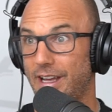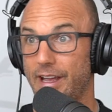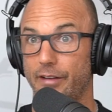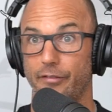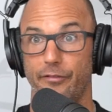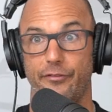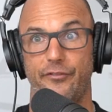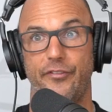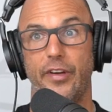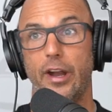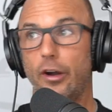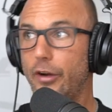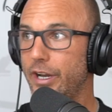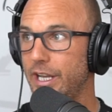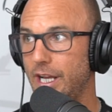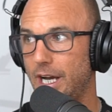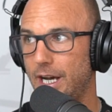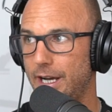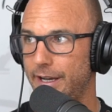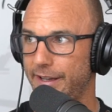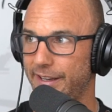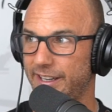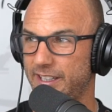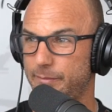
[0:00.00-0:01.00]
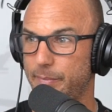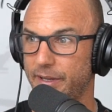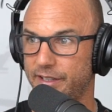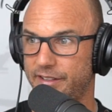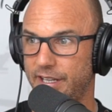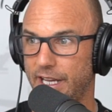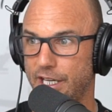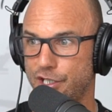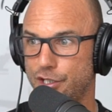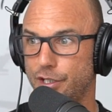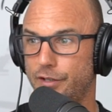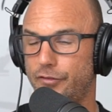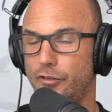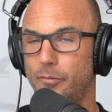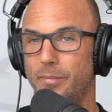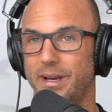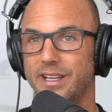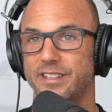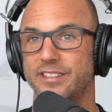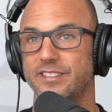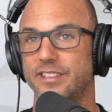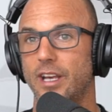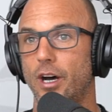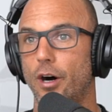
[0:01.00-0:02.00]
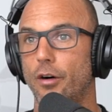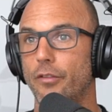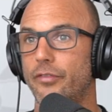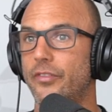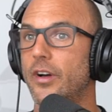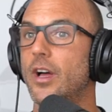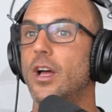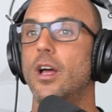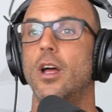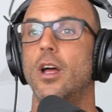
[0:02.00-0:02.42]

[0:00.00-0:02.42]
I have very high expectations for myself,